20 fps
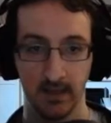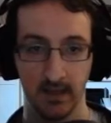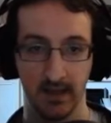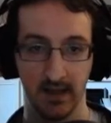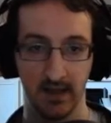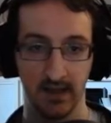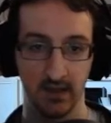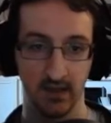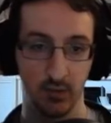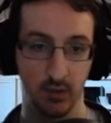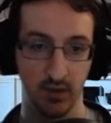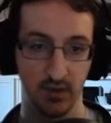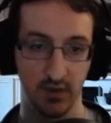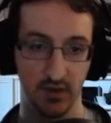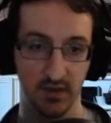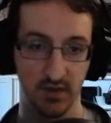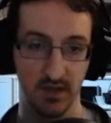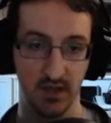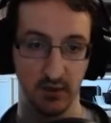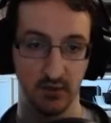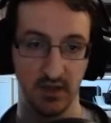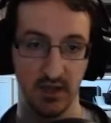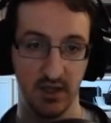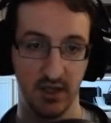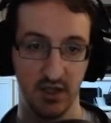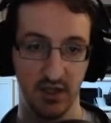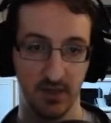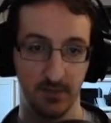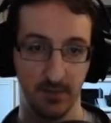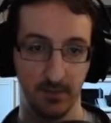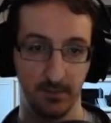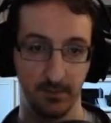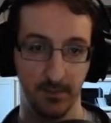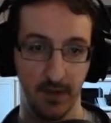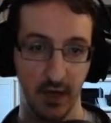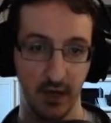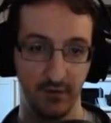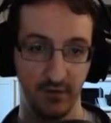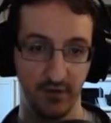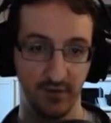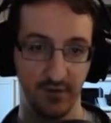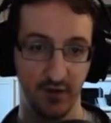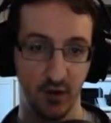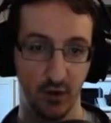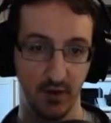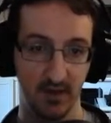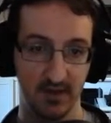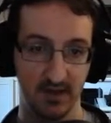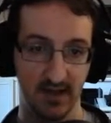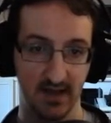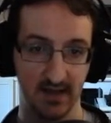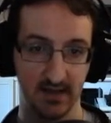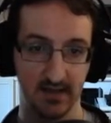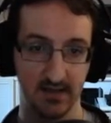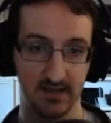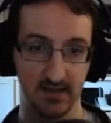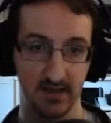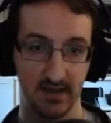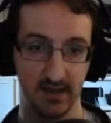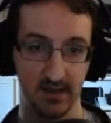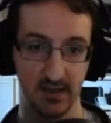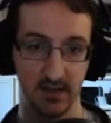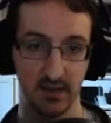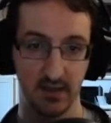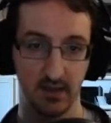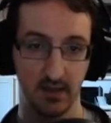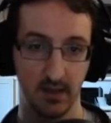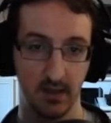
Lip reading: and what it does, it unleashes a powerful forward attack slash